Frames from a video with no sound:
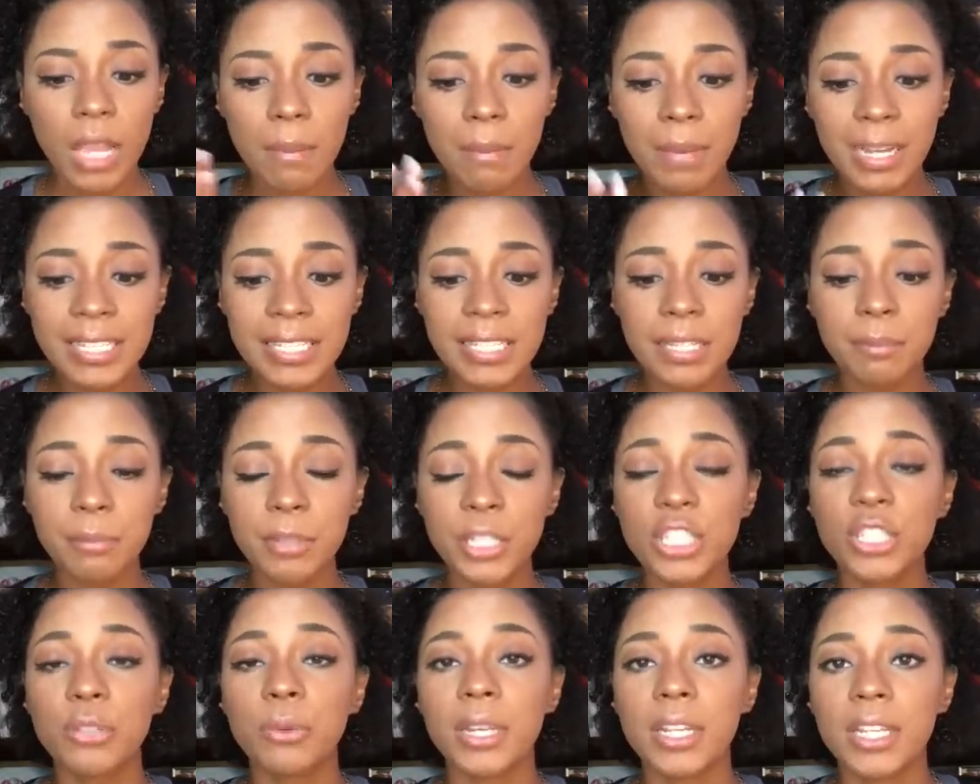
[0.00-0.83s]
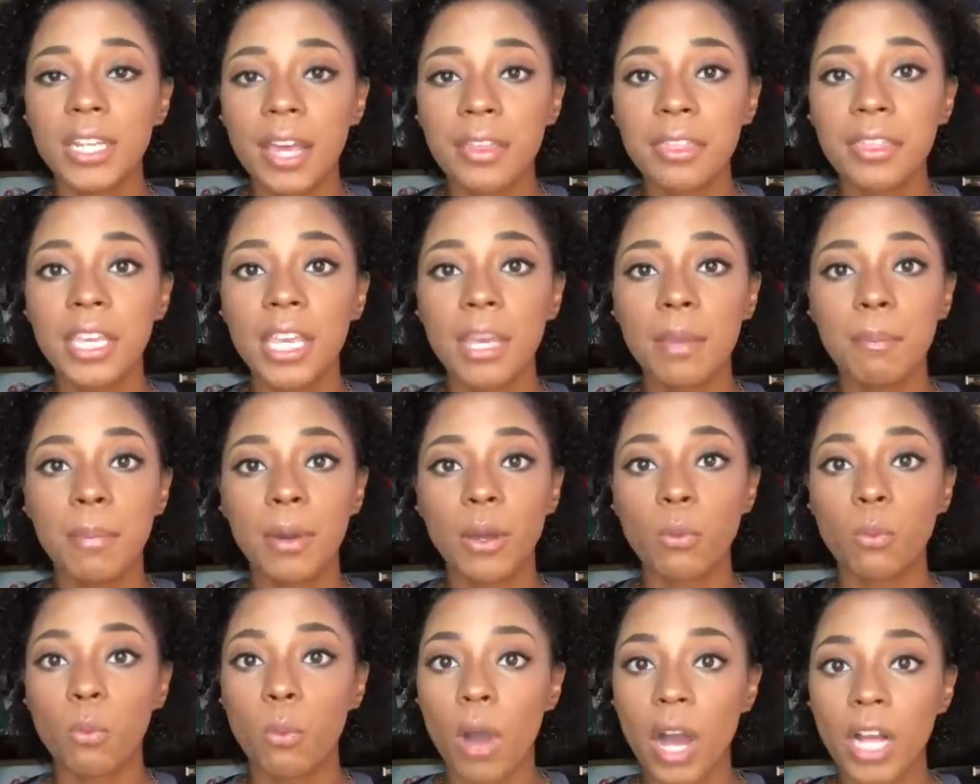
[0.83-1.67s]
by simply doing nothing
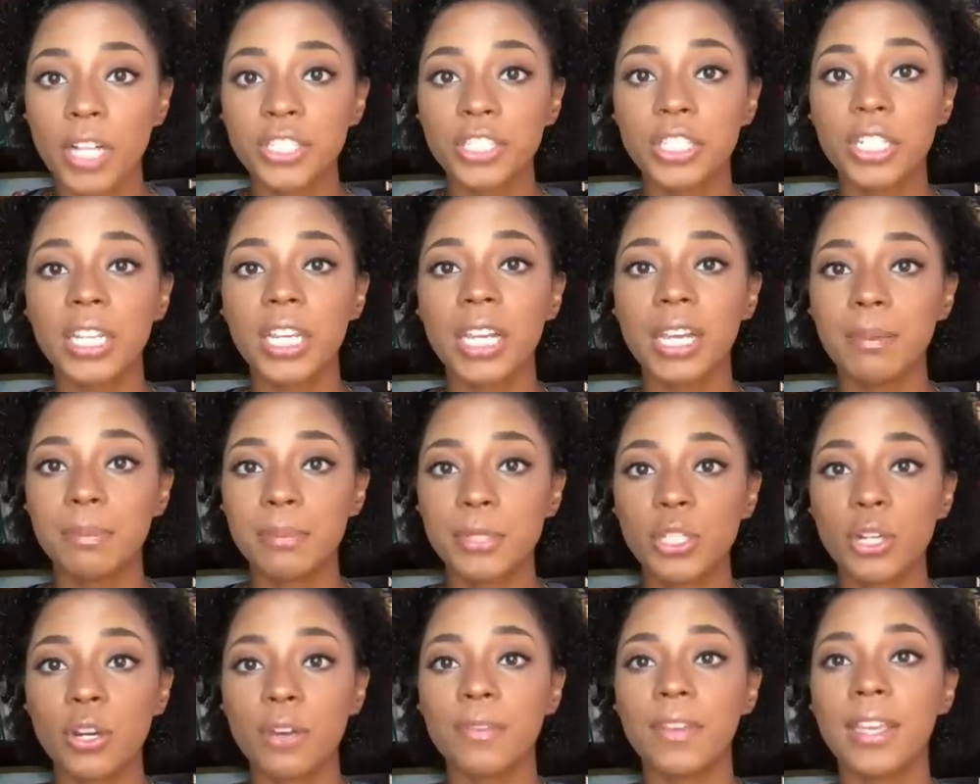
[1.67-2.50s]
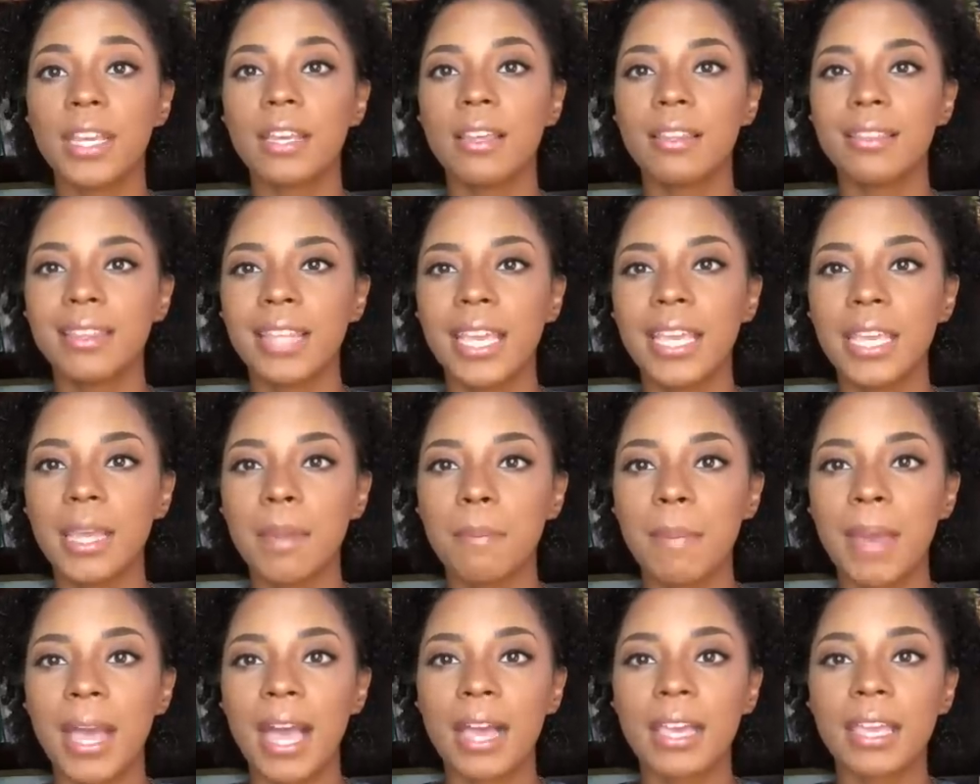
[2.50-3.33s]
but watching, observing,
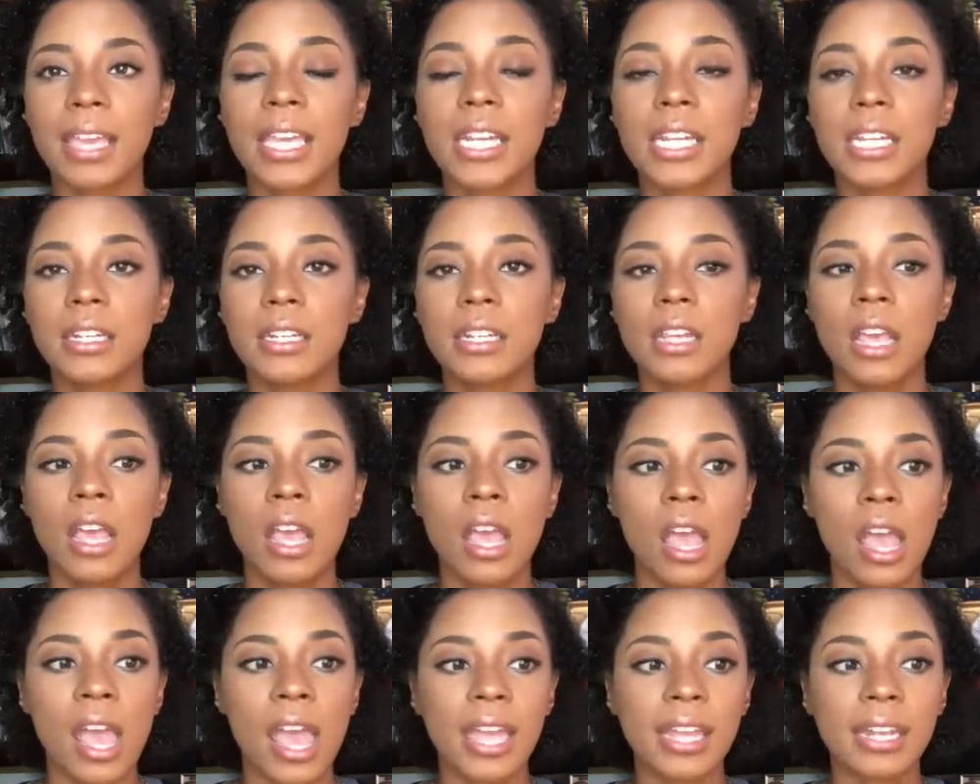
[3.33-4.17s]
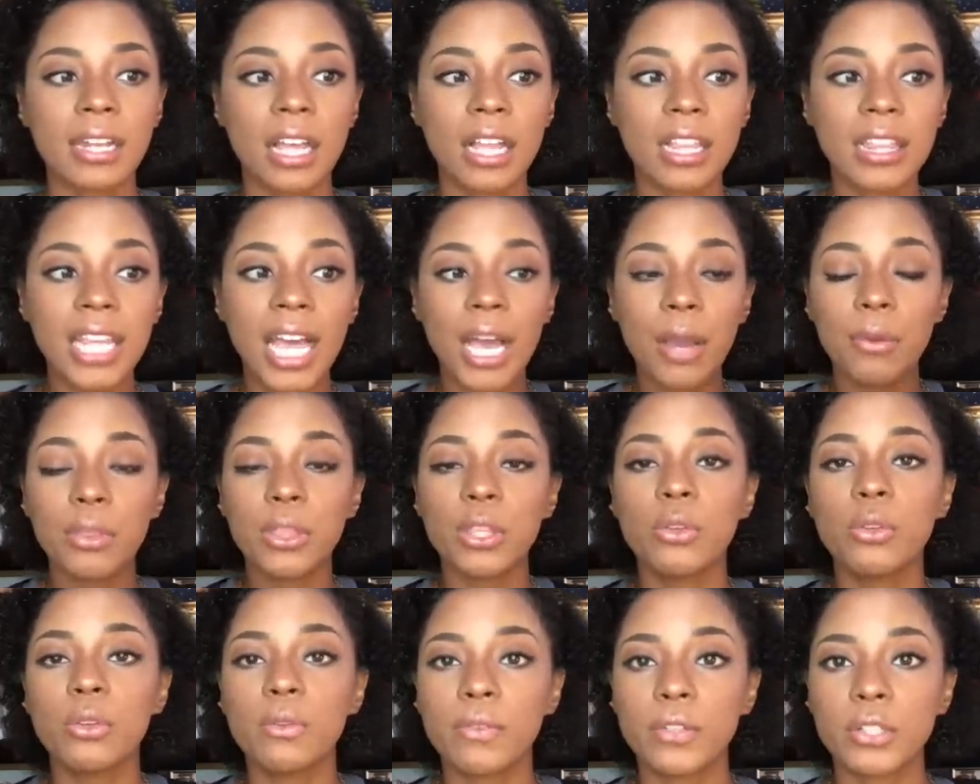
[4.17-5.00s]
laying back, and and allowing
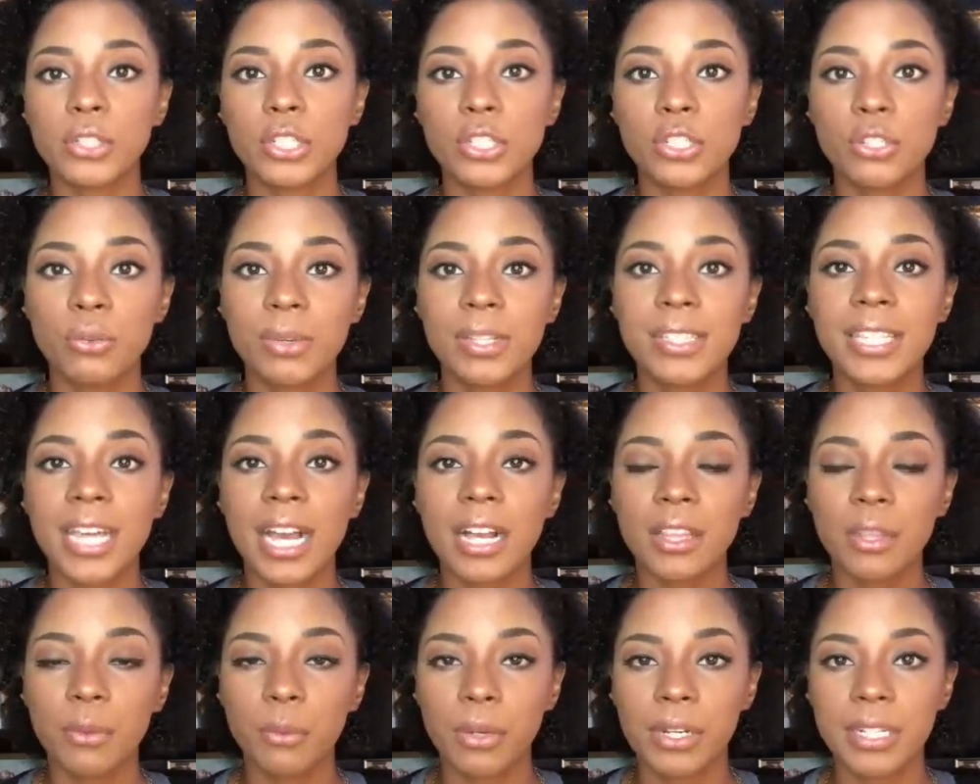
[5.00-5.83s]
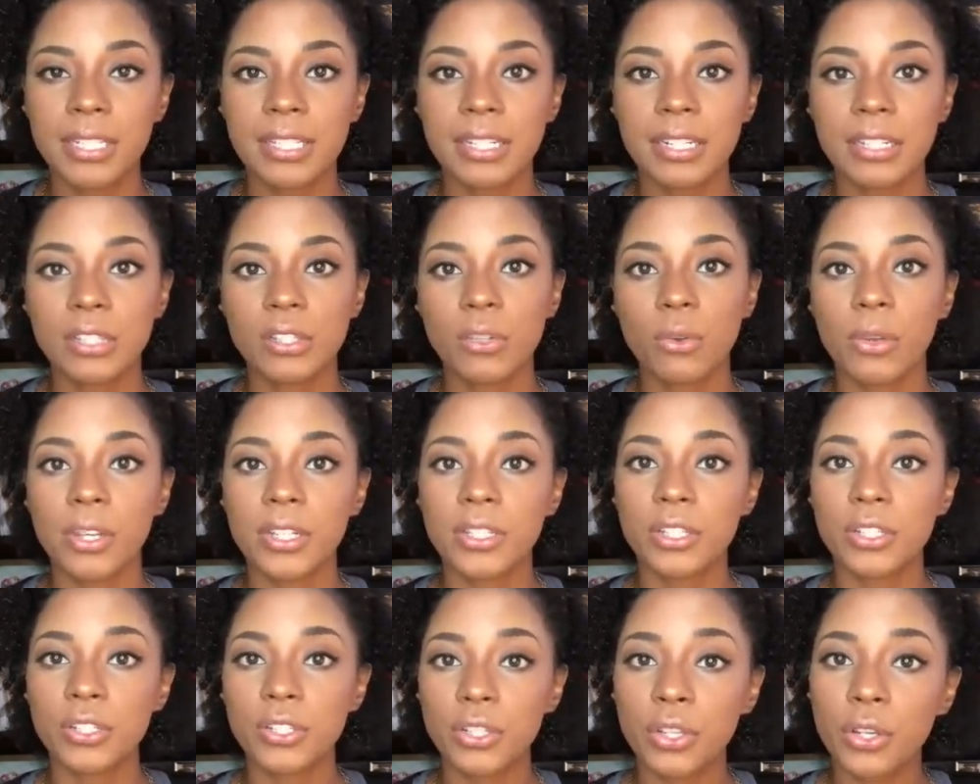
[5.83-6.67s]
the universe to do exactly what it is that it's
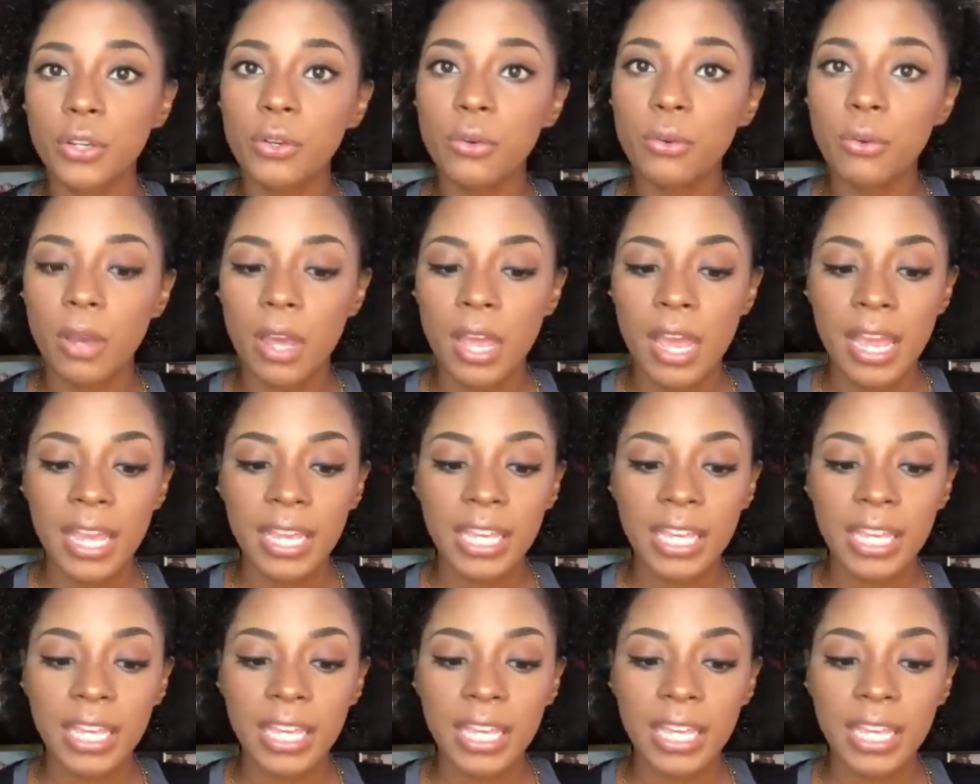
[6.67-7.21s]
going to do.